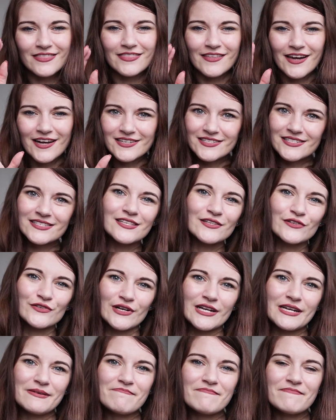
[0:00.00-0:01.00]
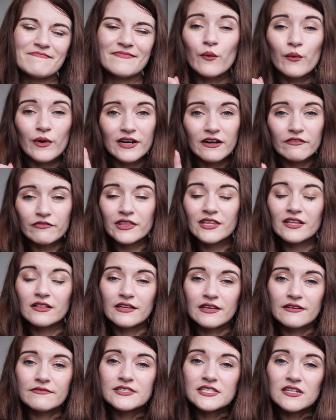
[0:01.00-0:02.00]
That is the dream. Whenever the
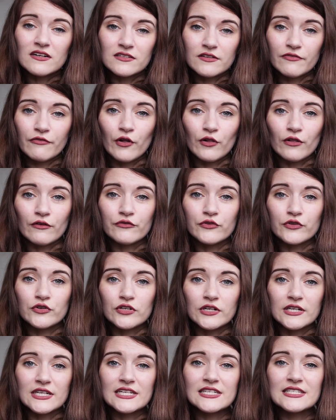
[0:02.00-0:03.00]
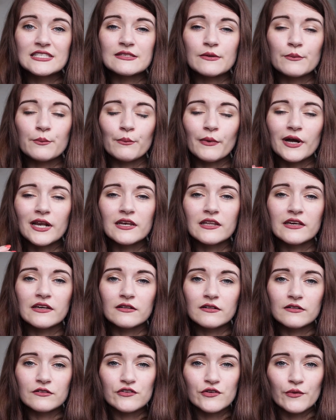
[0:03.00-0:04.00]
leaves start to fall off the trees, my
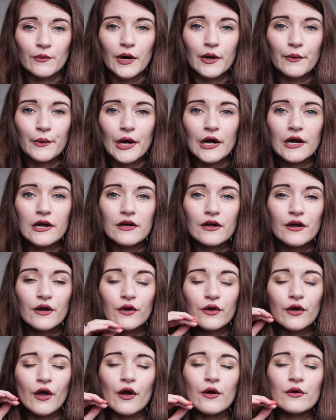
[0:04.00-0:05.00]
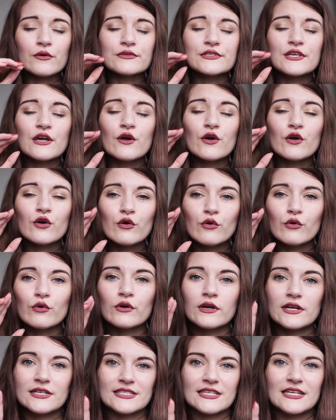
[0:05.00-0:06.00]
little chihuahua goes
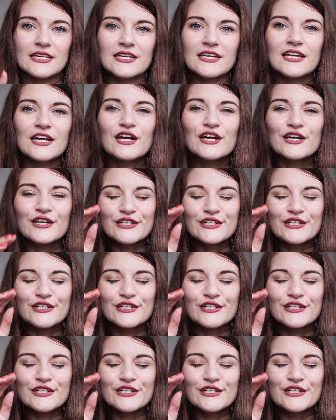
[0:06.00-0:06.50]
crazy.